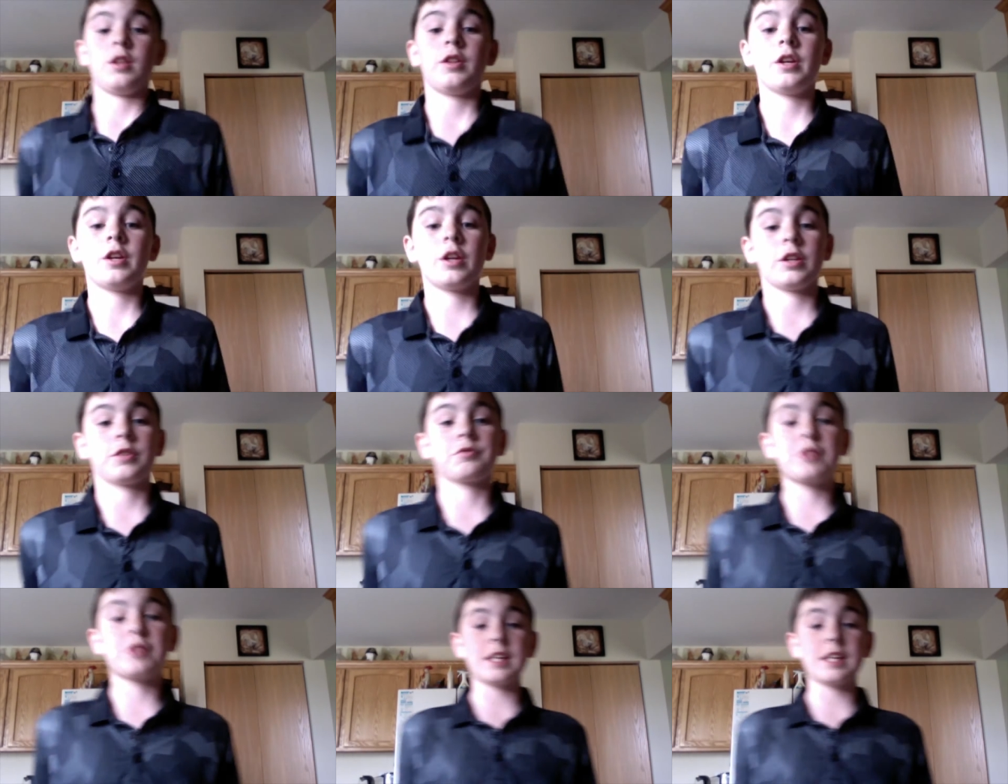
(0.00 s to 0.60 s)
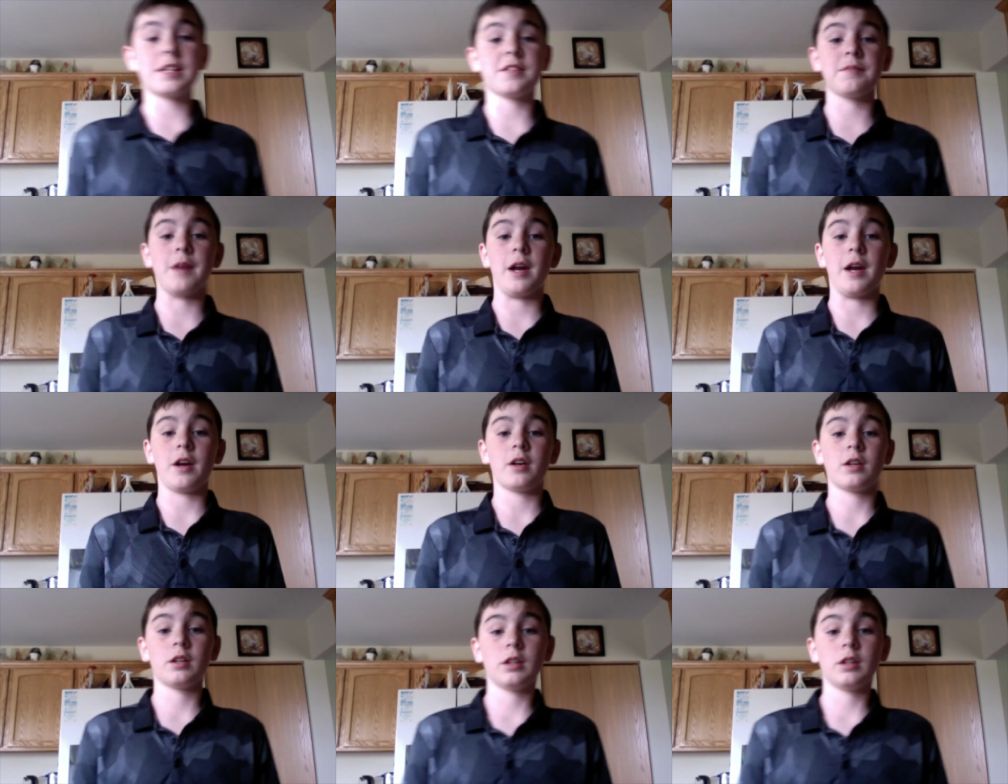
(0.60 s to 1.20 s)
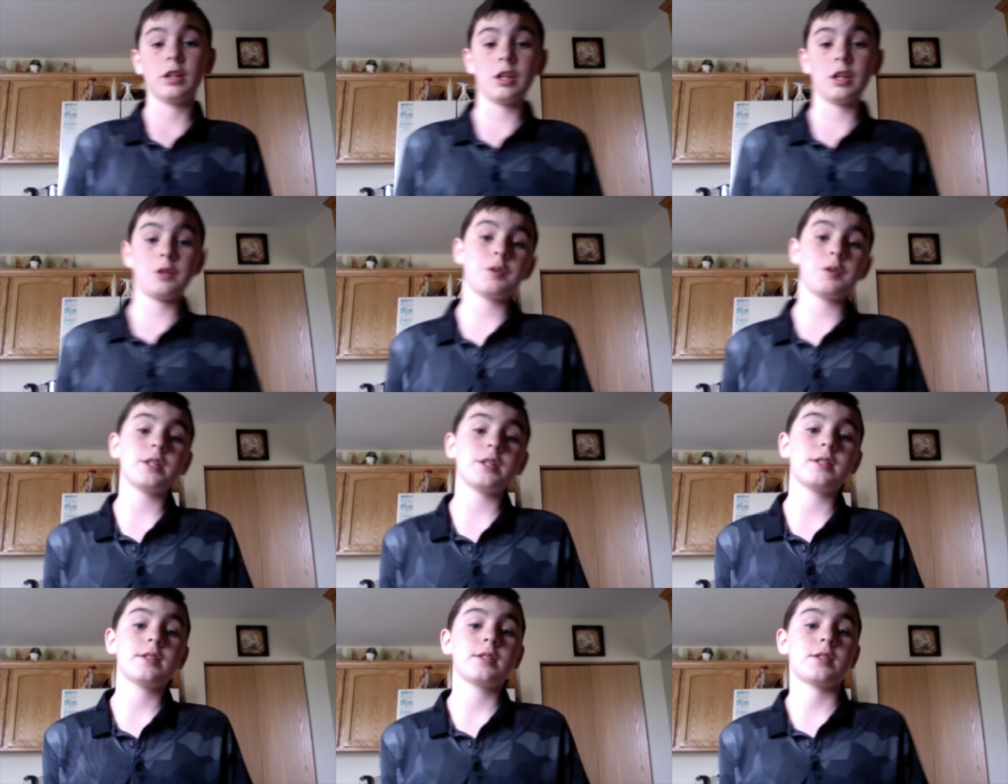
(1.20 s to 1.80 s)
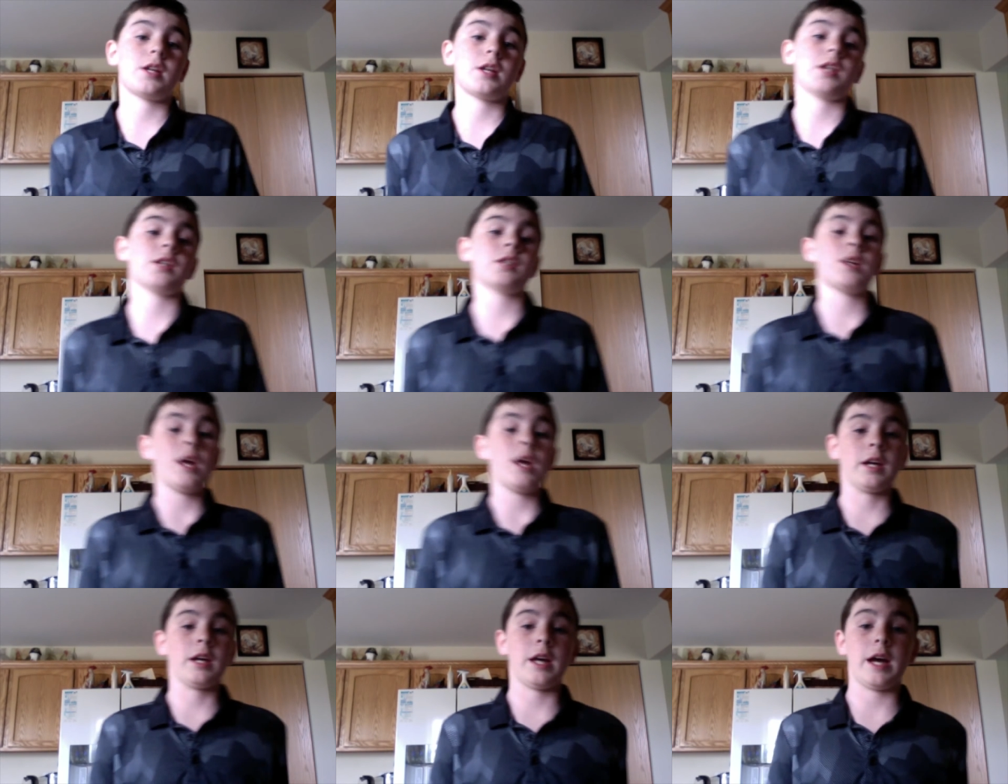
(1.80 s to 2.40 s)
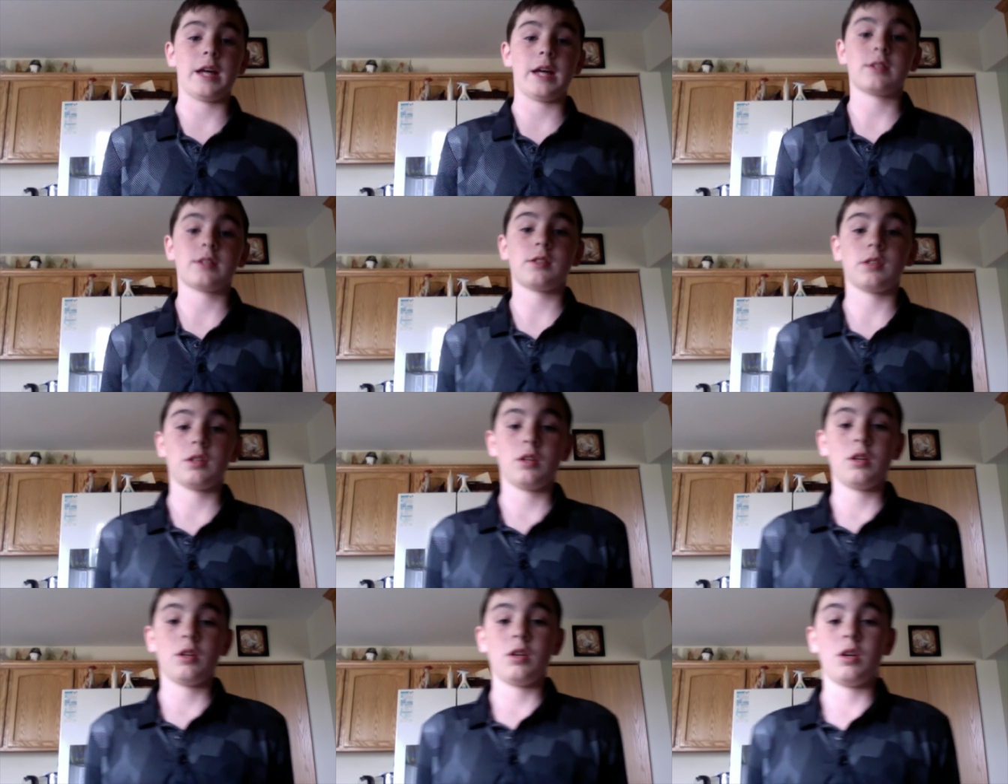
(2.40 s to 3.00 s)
are three states of matter: liquid, solid, and gas.